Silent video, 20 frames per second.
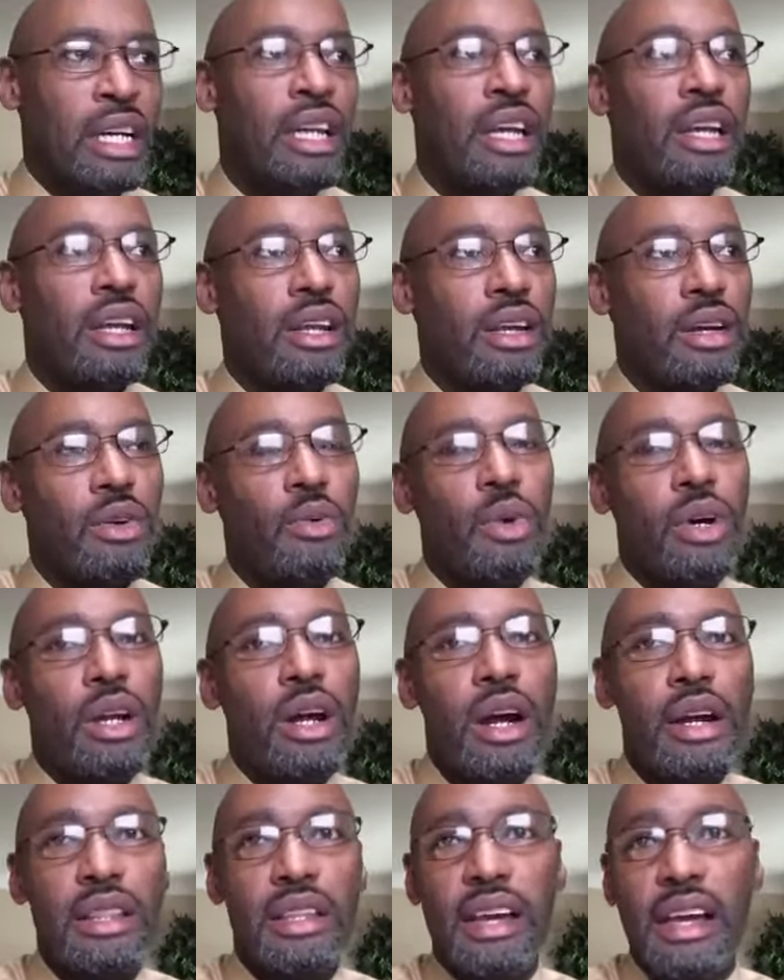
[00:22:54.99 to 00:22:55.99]
And then what
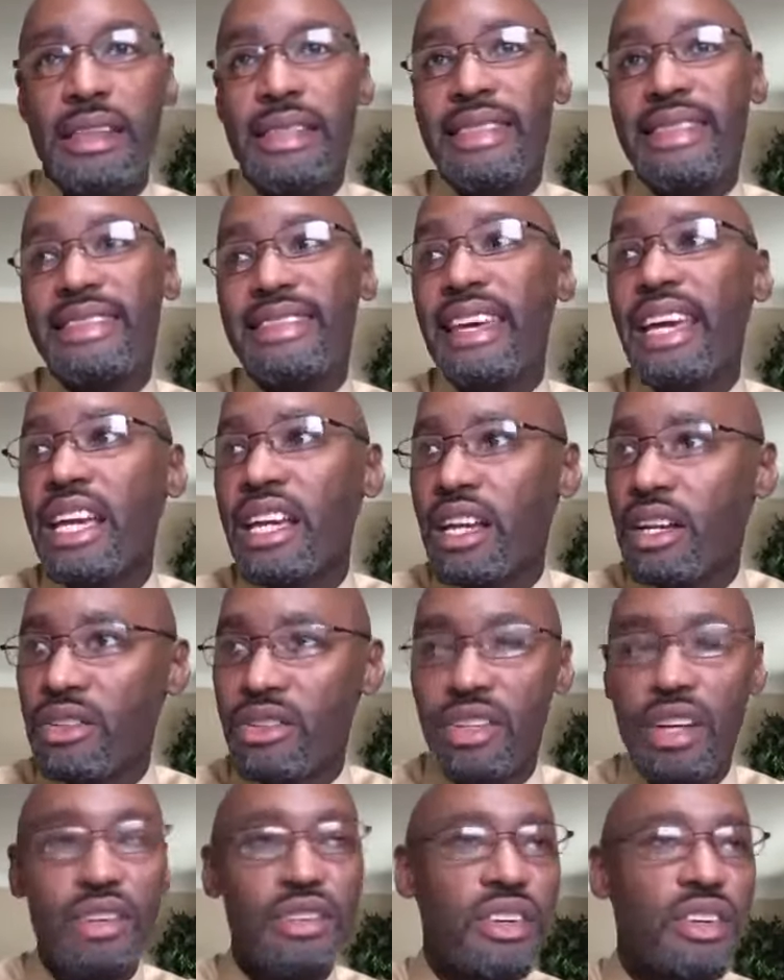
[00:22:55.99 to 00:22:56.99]
are they? Things.
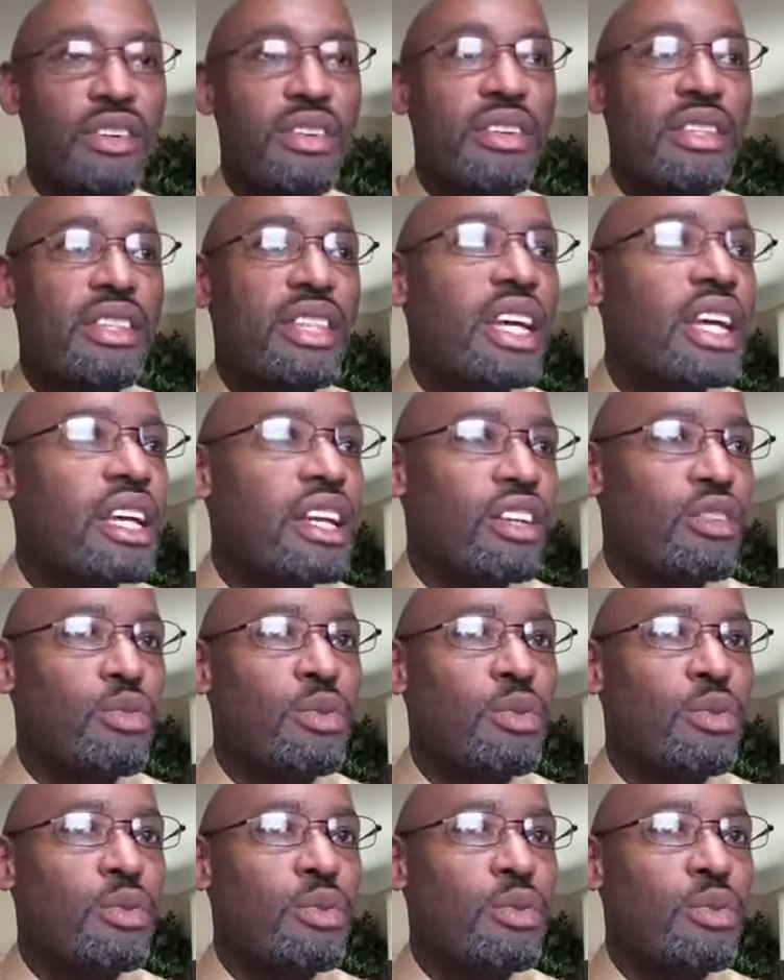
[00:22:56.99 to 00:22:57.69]
They're just things.